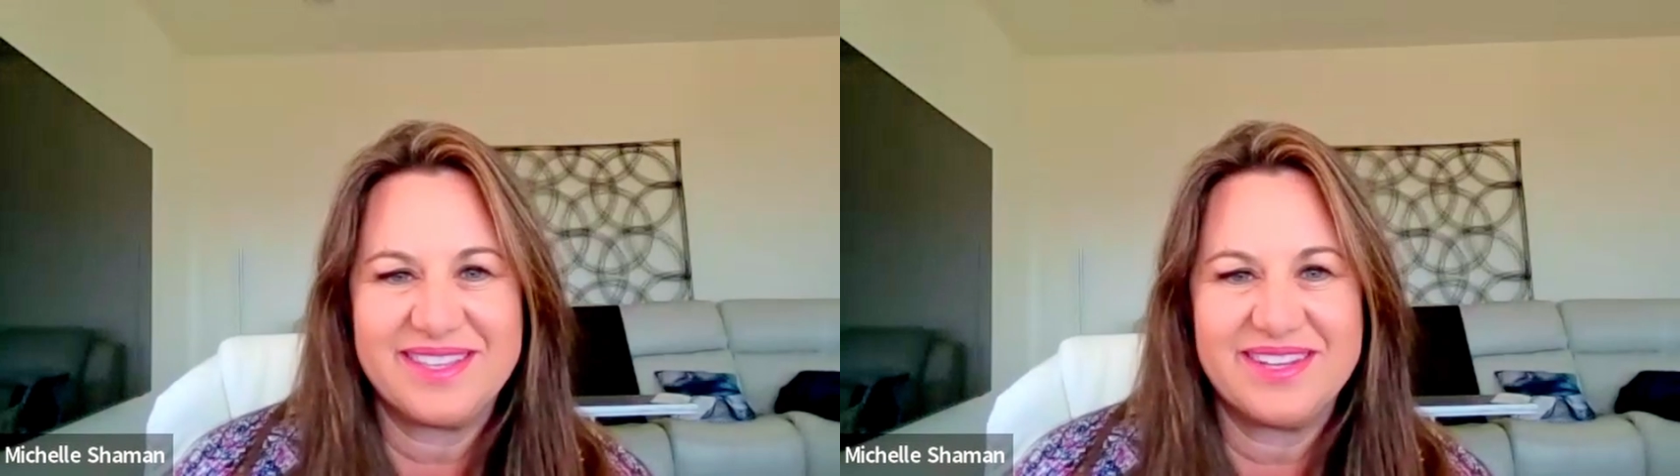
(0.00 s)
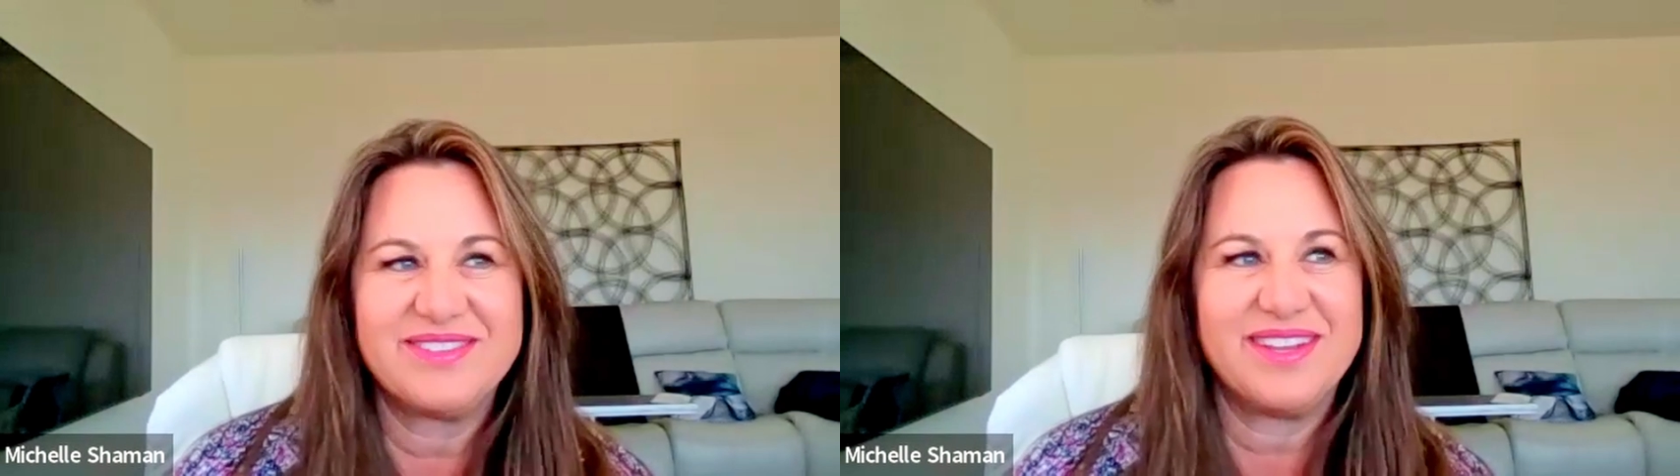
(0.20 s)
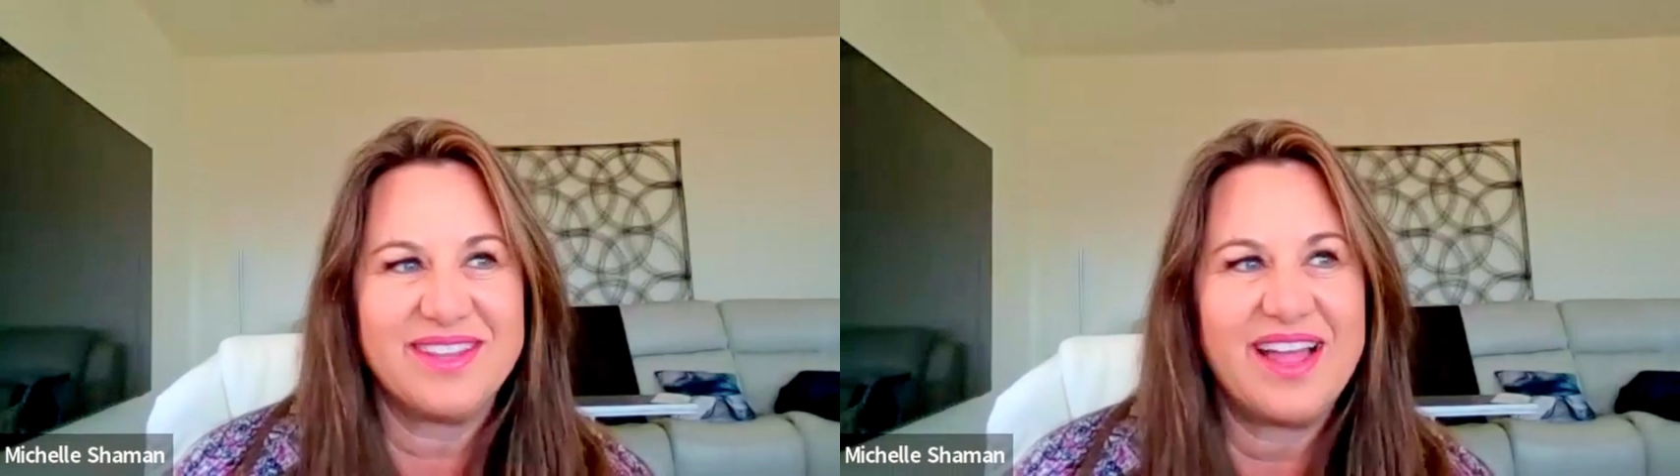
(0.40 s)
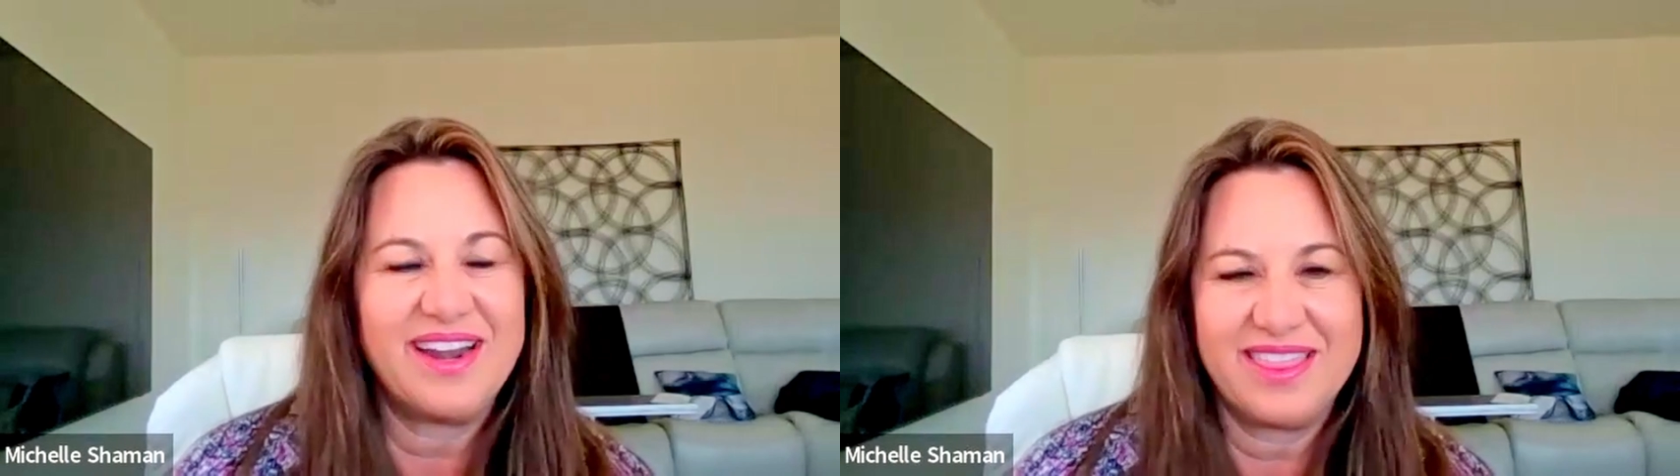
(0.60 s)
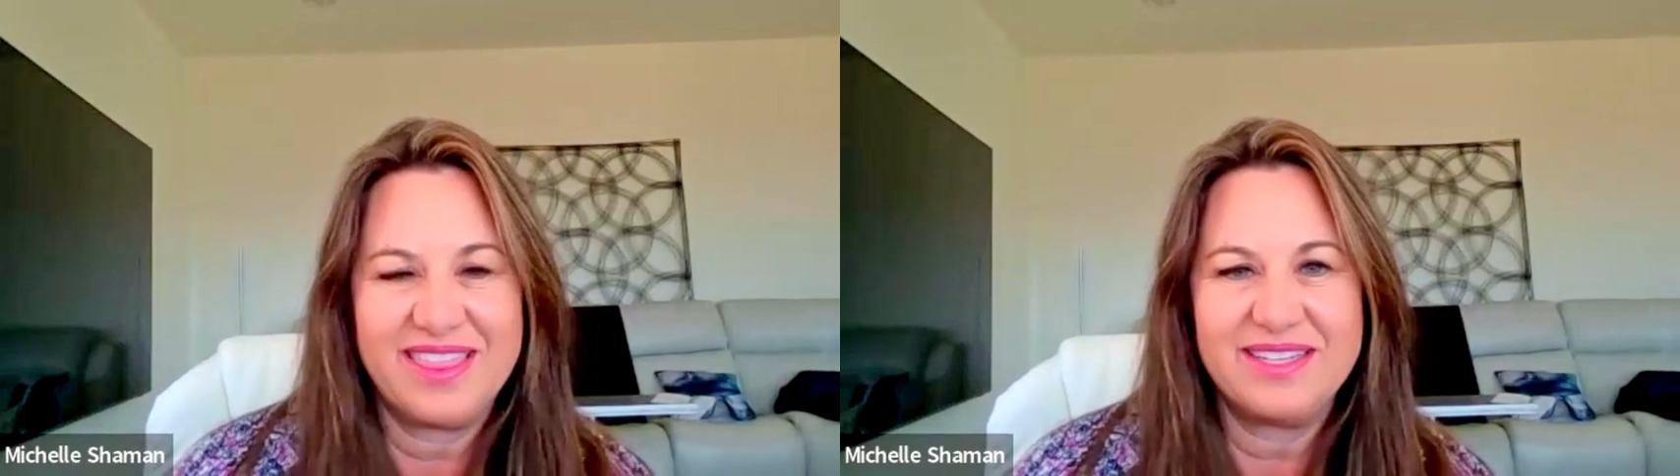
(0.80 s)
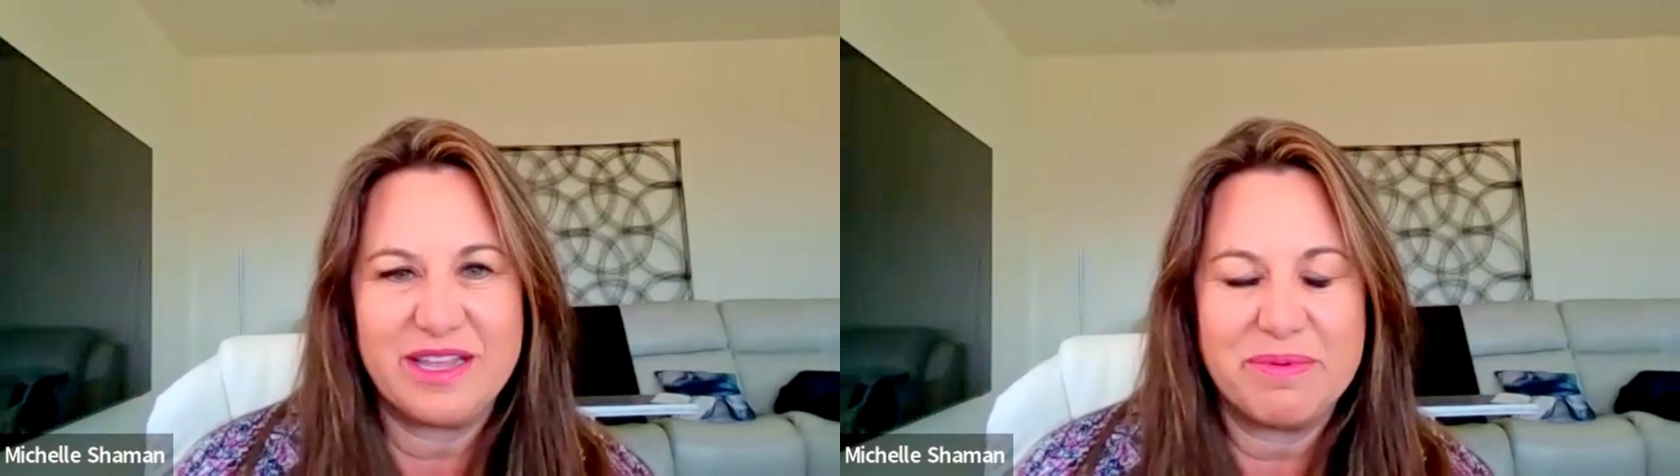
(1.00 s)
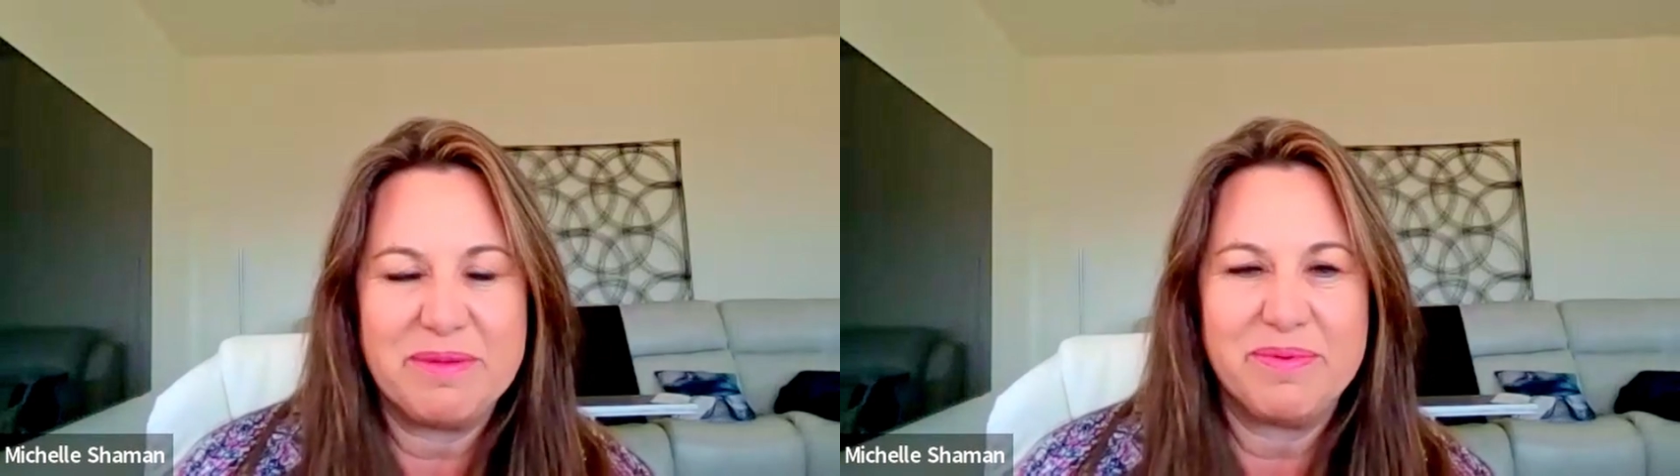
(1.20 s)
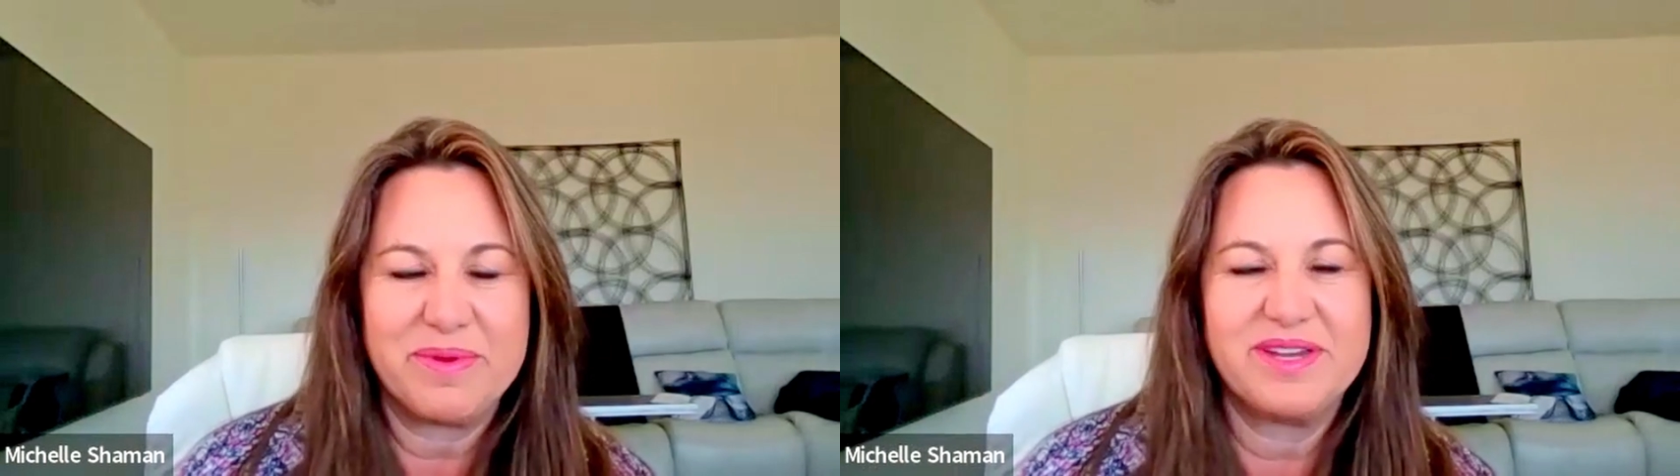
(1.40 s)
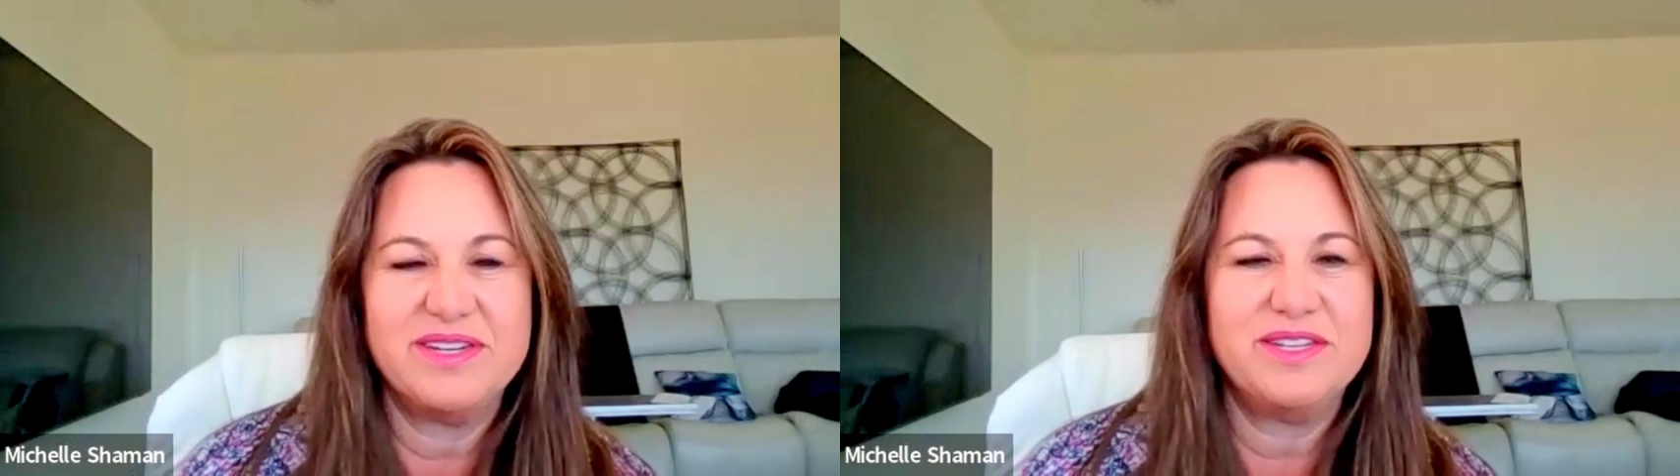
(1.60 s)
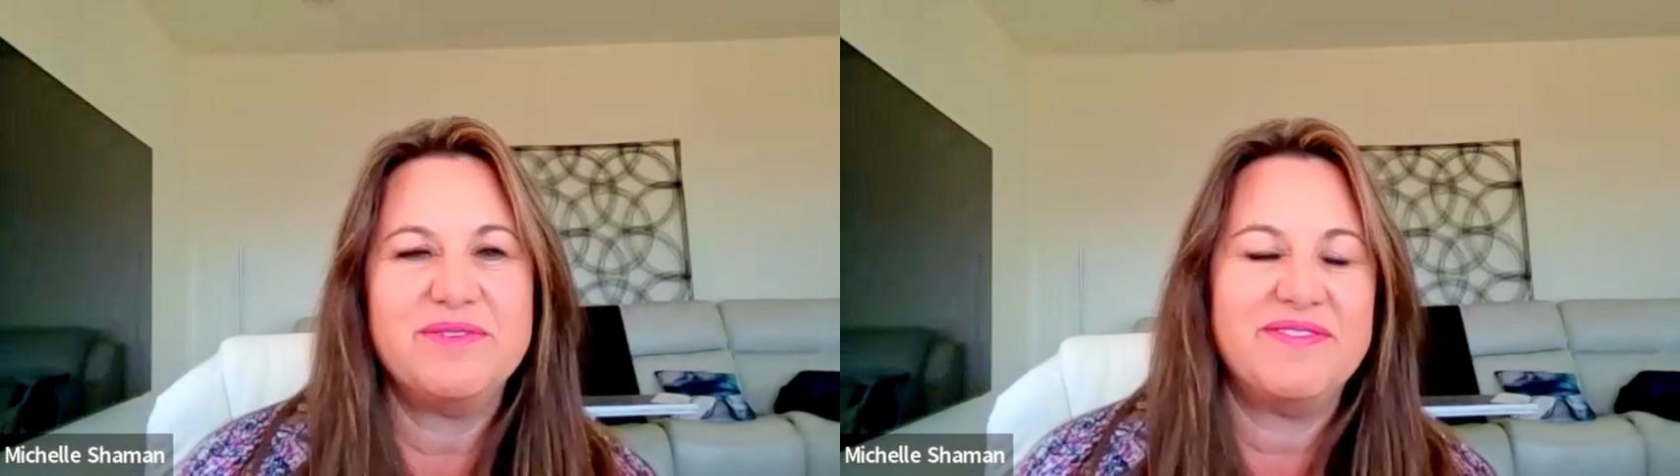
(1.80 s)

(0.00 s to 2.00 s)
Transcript: There's a lot of things that people can do